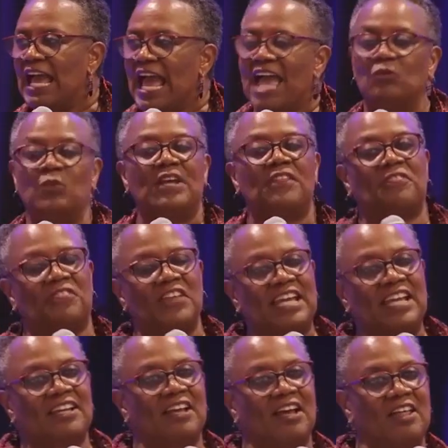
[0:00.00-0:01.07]
And we
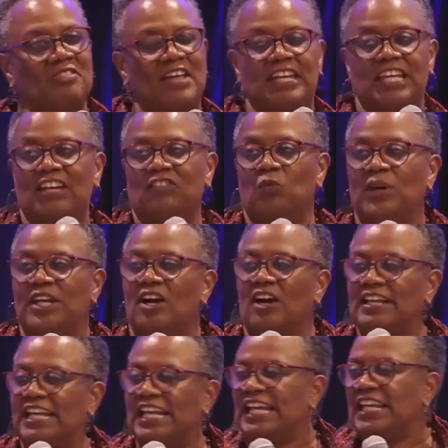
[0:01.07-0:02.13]
think that if we
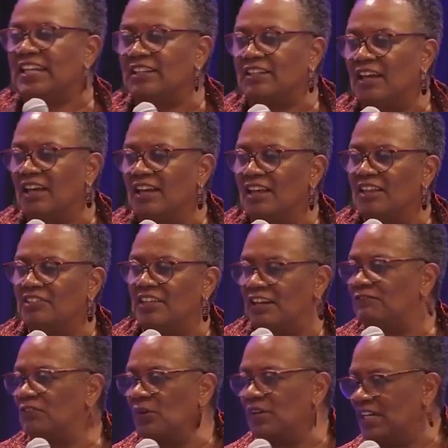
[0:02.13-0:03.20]
are in it,
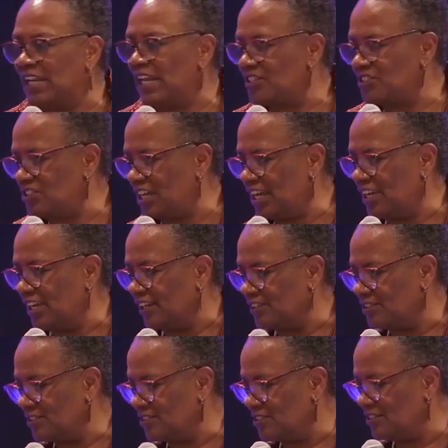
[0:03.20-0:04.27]
therefore it has
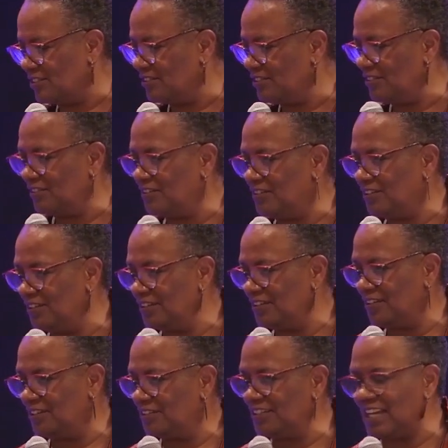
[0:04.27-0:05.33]
changed.
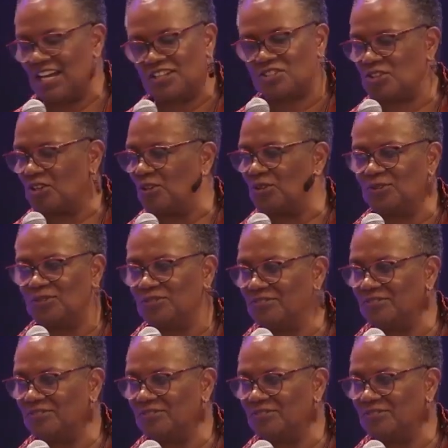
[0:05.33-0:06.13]
Not so.